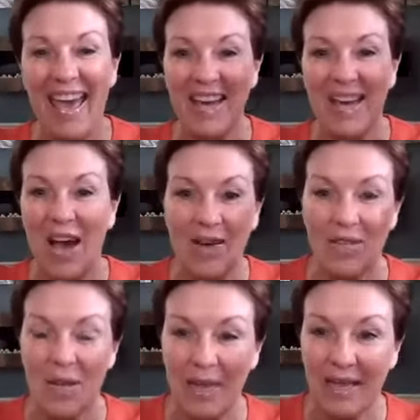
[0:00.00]
head of
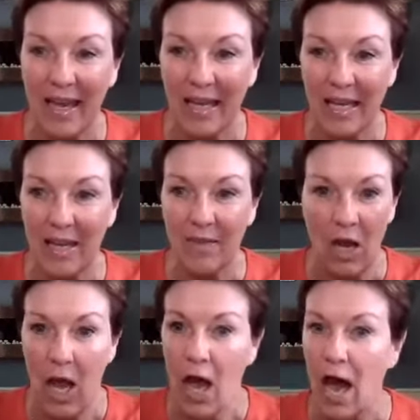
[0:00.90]
something negative,
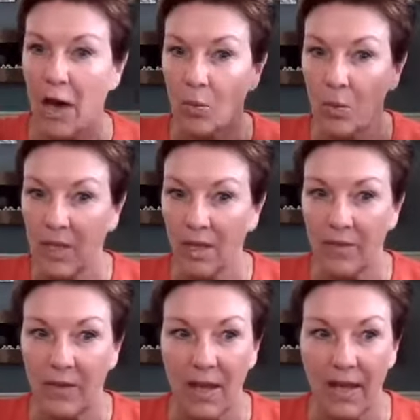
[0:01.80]
and I really
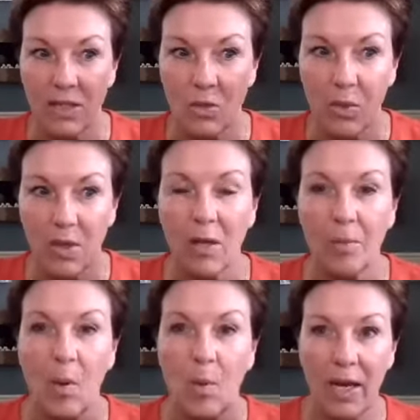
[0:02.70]
feel like it's real.
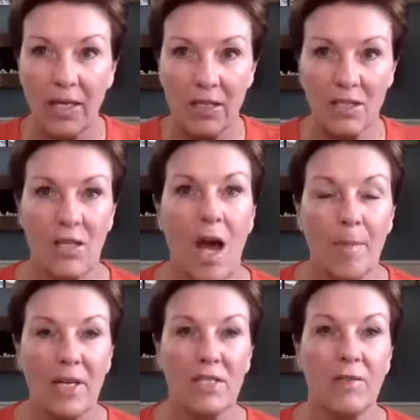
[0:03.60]
But when I
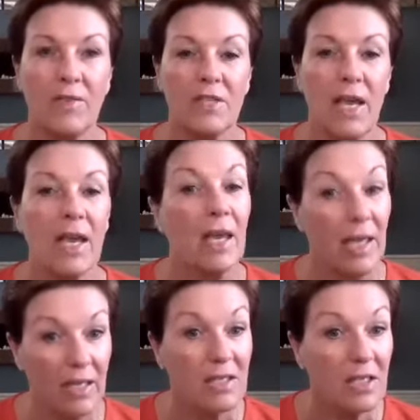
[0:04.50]
stop myself and say,
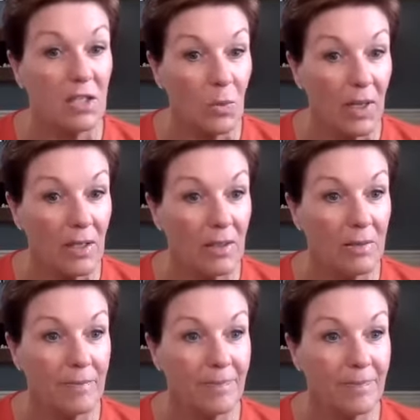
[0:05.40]
"Is this real?"
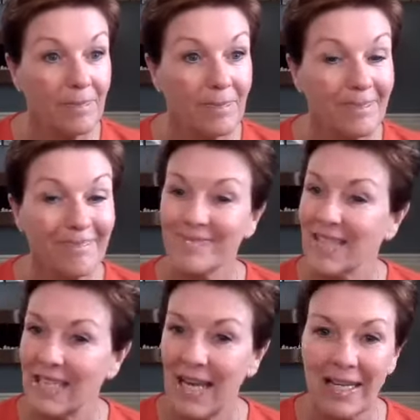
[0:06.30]

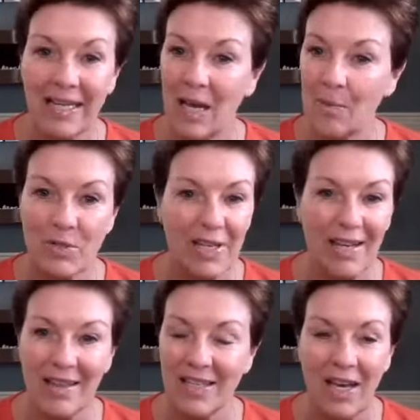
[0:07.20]

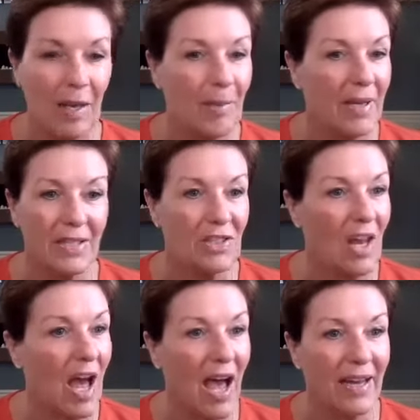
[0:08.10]
99% of the time, it's
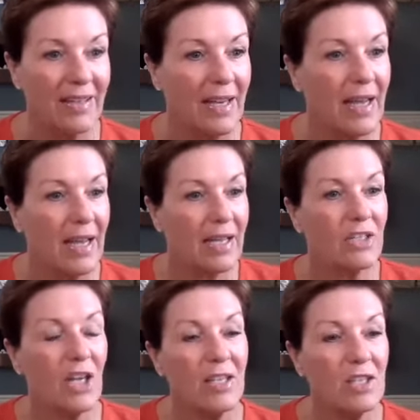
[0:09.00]
not.
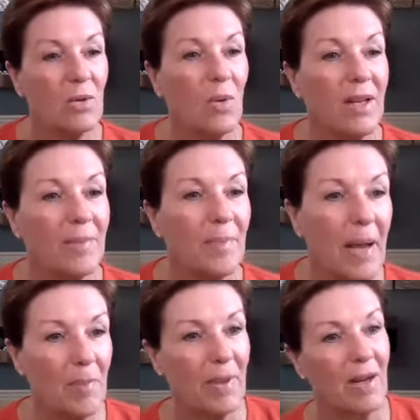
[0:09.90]
Jess, do you want to
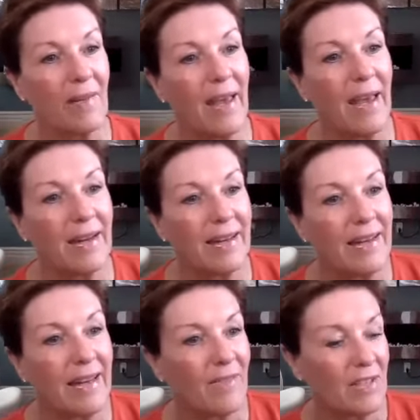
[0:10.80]
pipe in on that
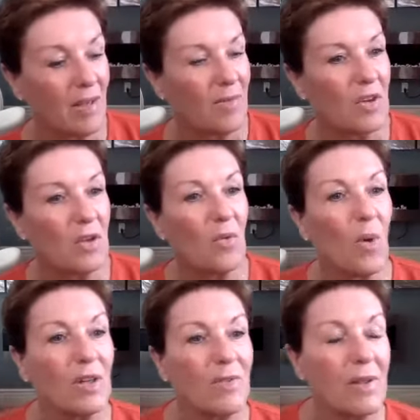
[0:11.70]
and give us some of your
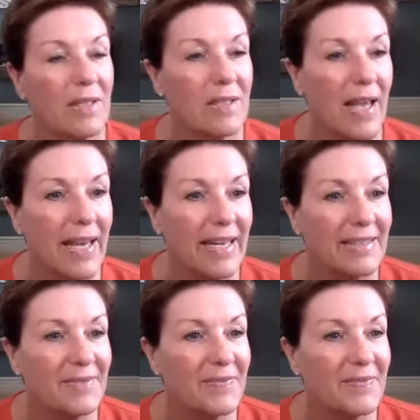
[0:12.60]
wonderful insight?